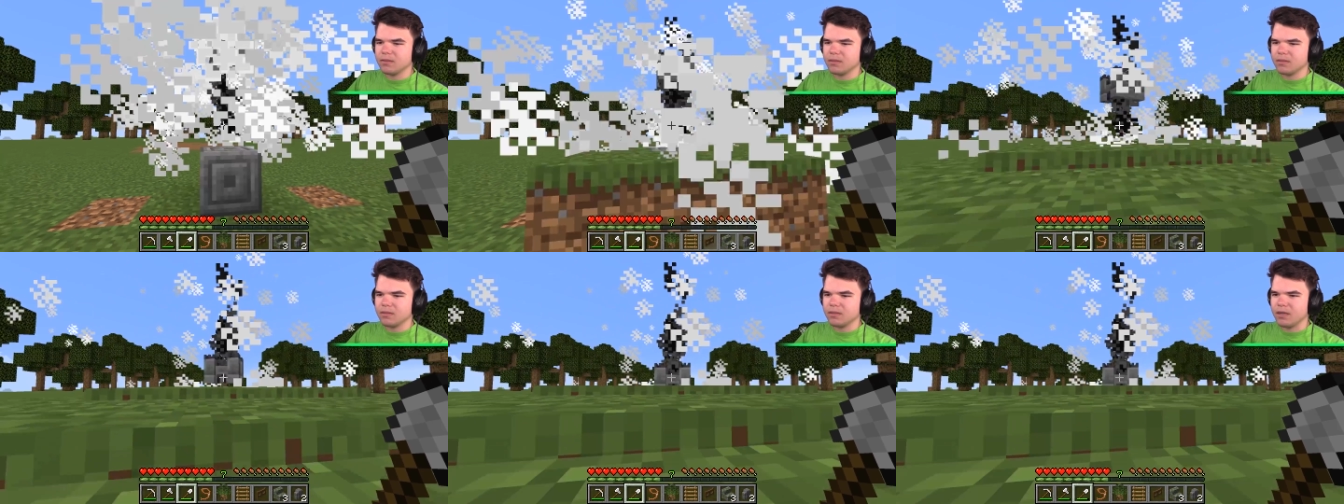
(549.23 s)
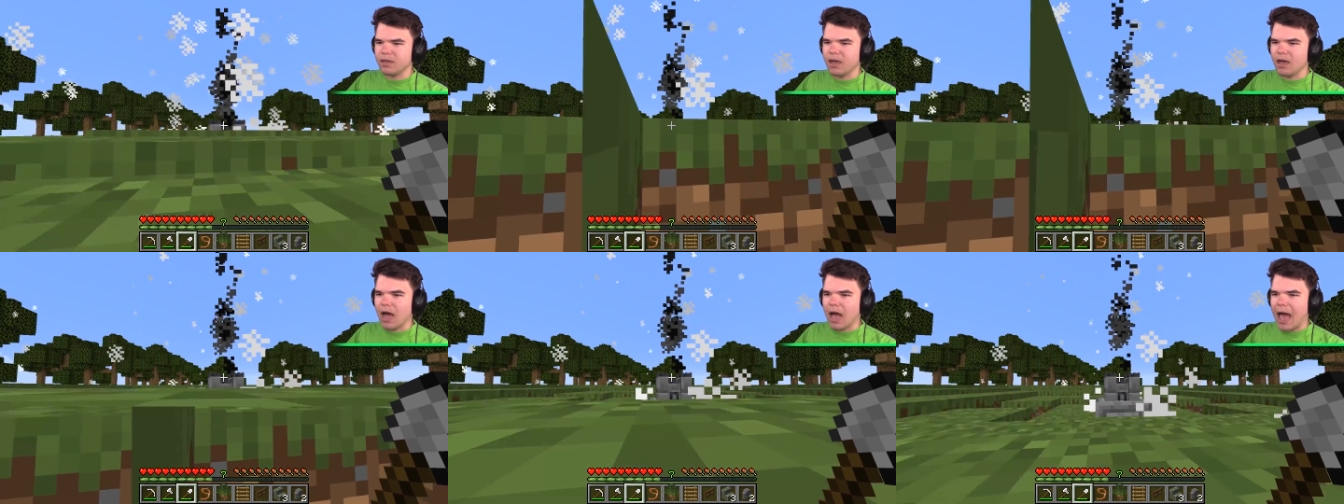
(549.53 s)
doesn't.
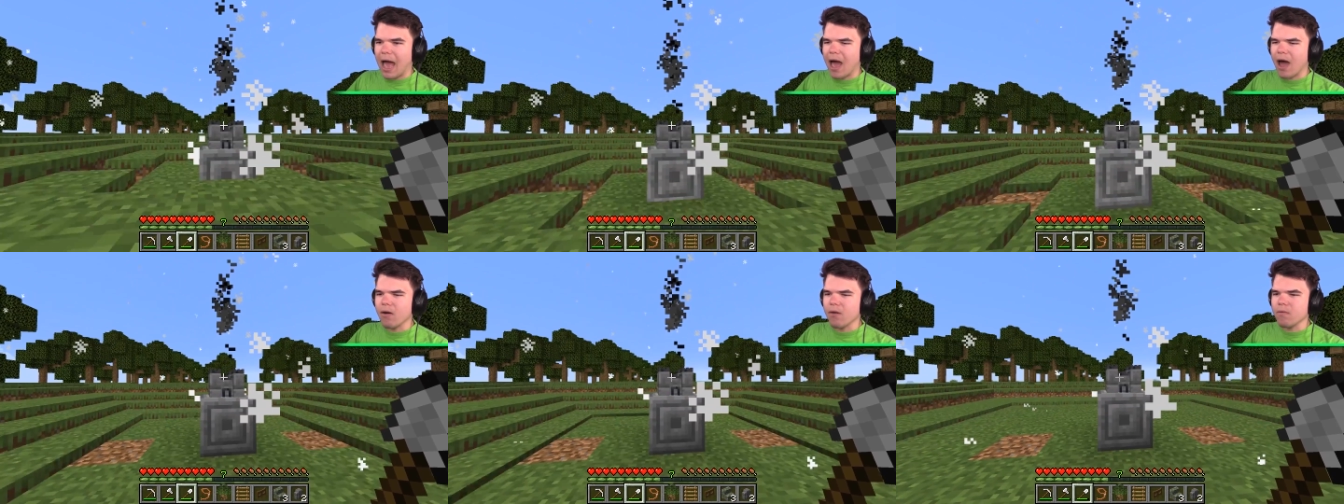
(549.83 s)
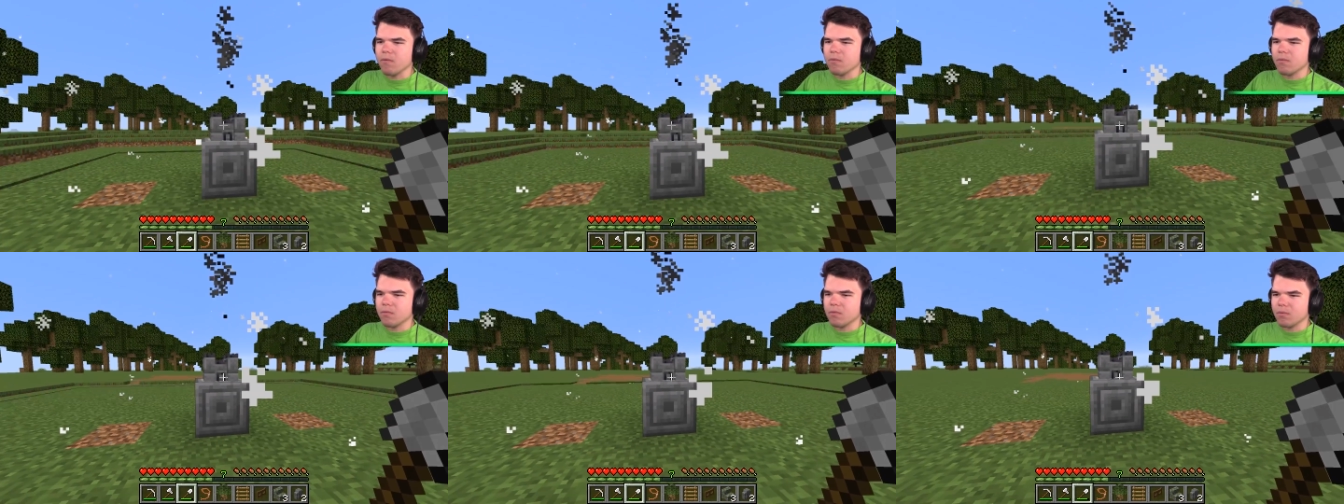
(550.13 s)
i
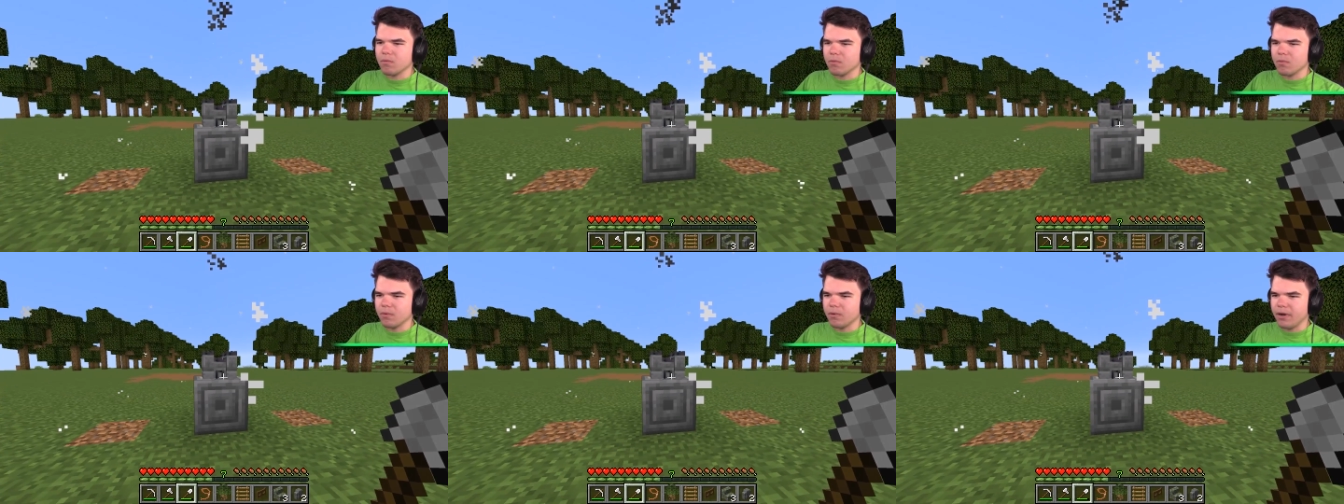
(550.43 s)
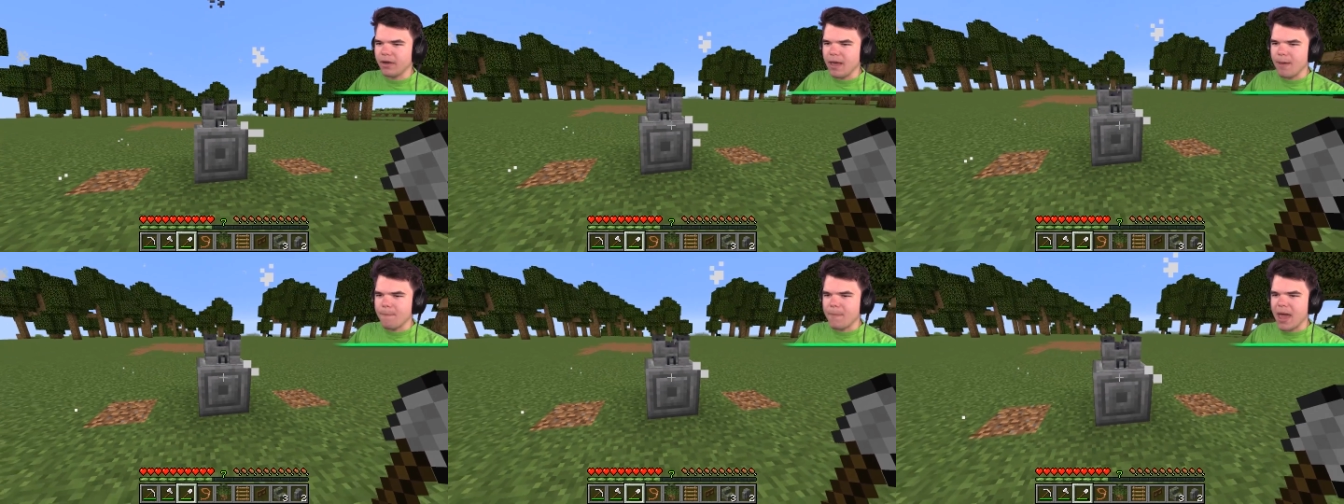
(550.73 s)
oh,
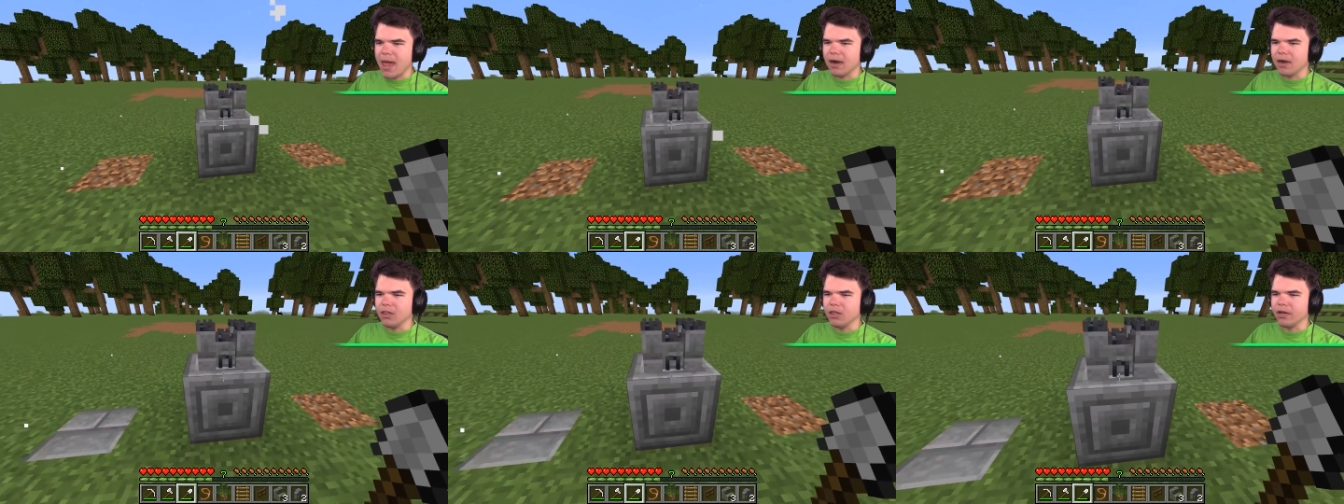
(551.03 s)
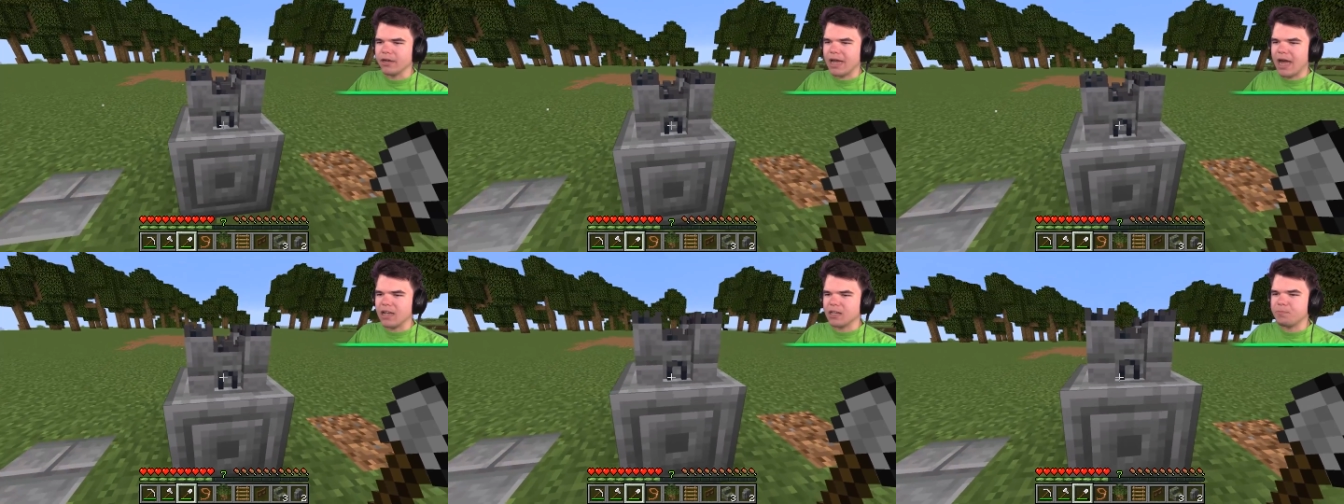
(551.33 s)
whoa! It better
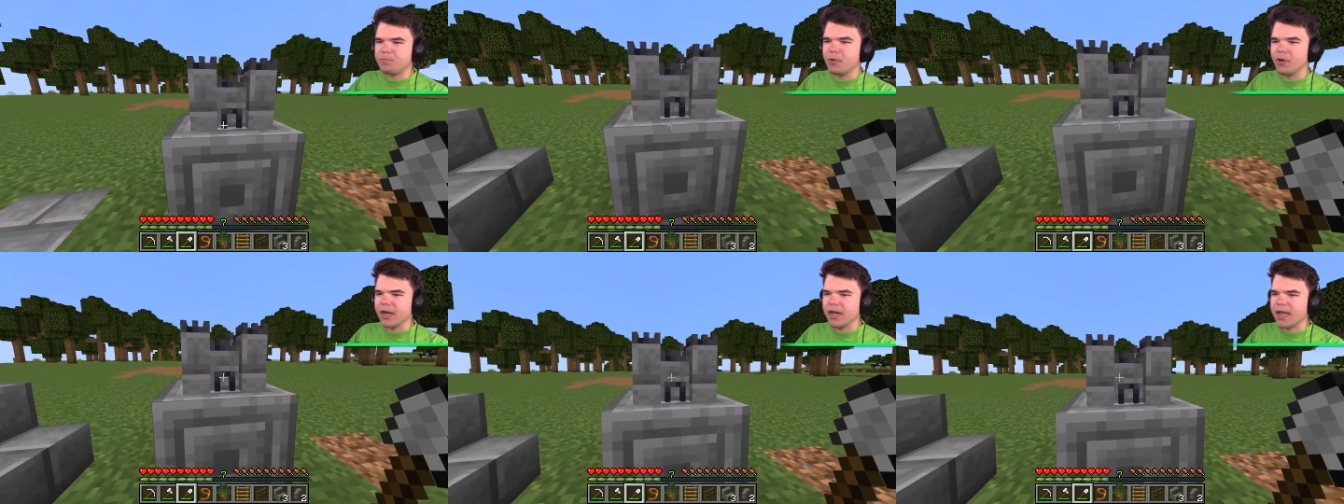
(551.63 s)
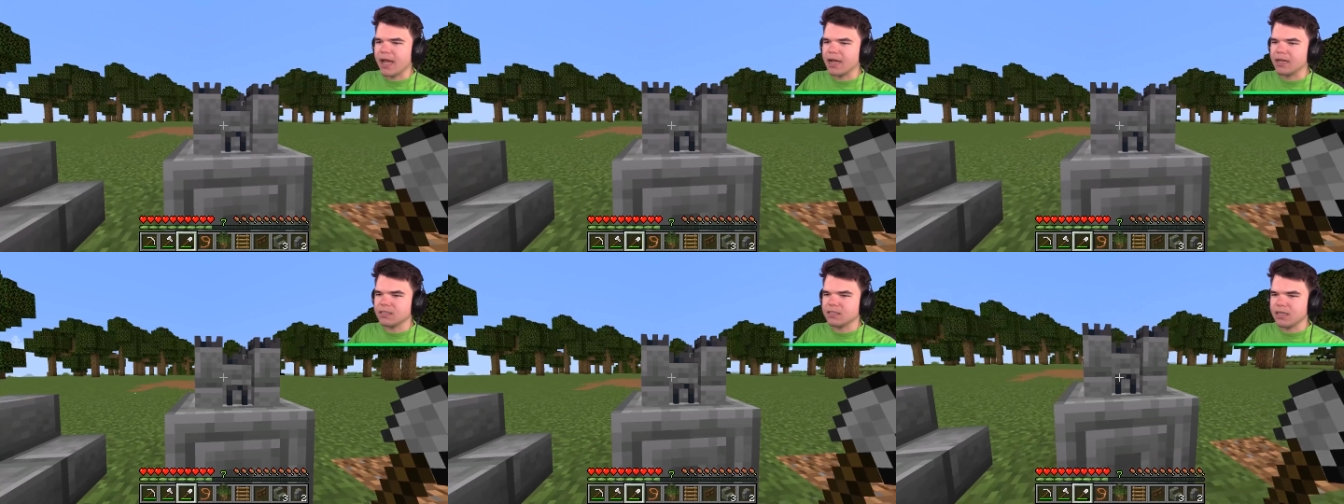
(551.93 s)
look as
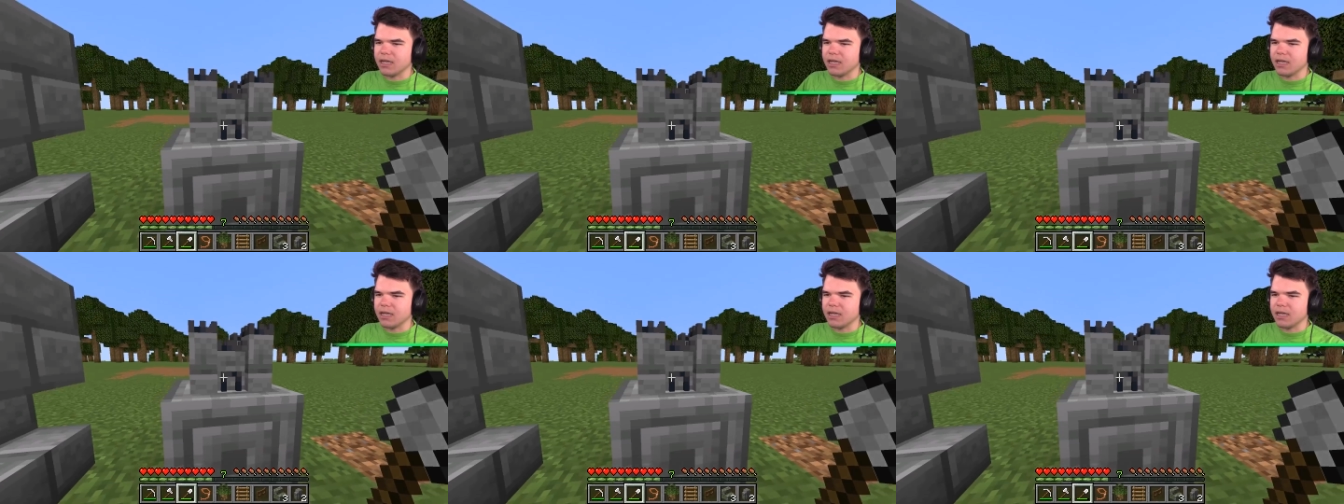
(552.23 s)
pretty as